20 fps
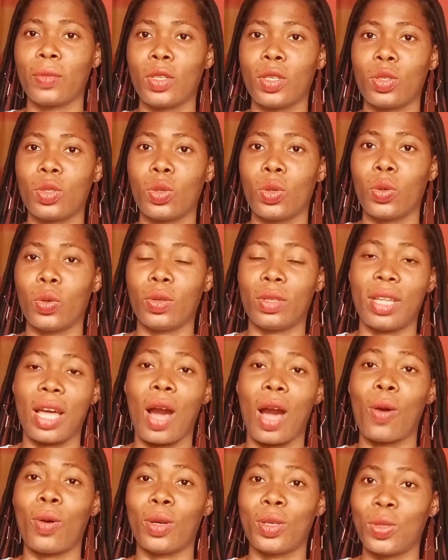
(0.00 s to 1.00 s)
So
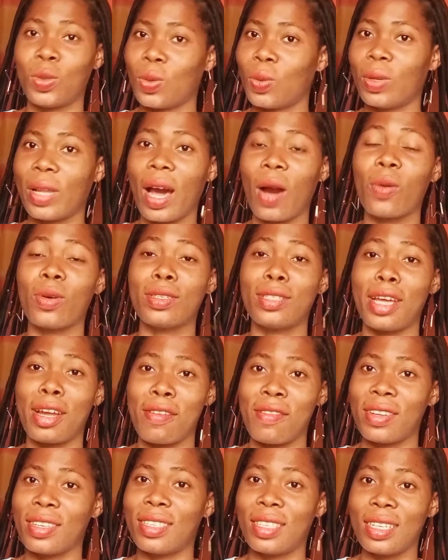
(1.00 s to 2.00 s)
that was the
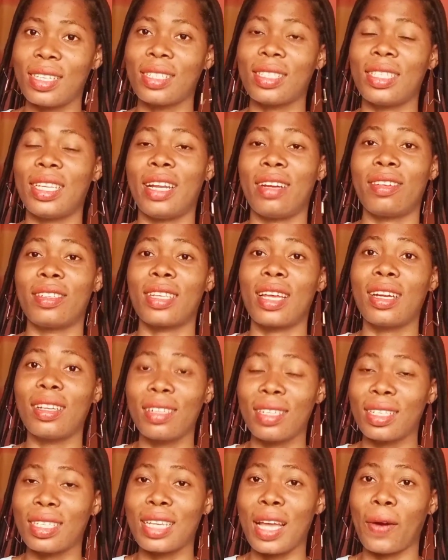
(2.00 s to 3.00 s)
recent
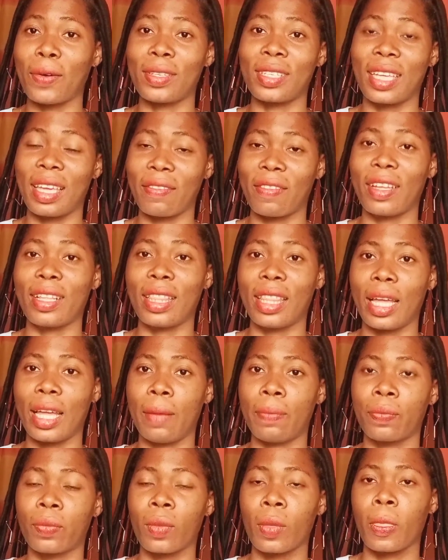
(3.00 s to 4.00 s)
reason I was giving them.